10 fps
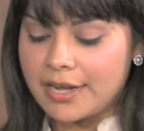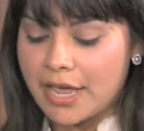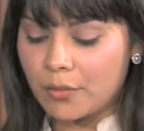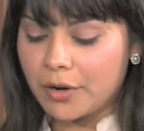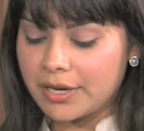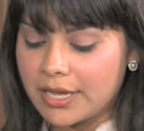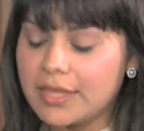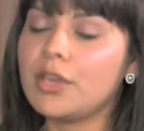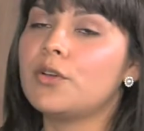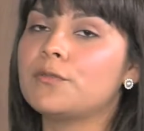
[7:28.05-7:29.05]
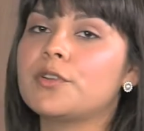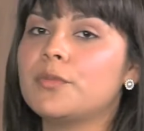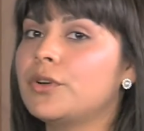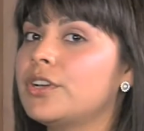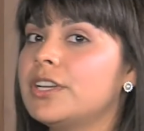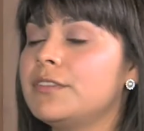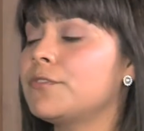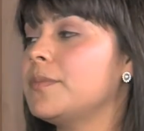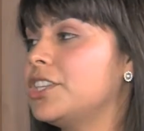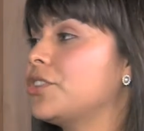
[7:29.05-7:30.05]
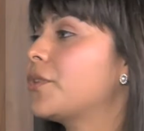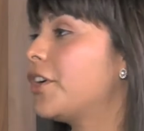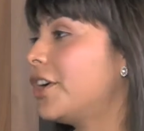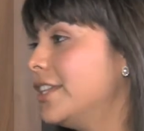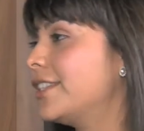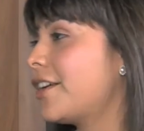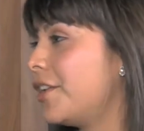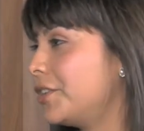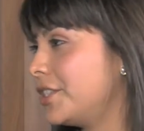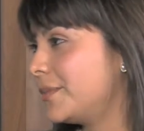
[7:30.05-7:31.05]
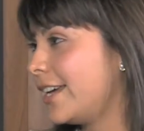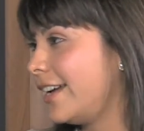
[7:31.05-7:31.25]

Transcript: Now, where can they go for more information regarding scholarships,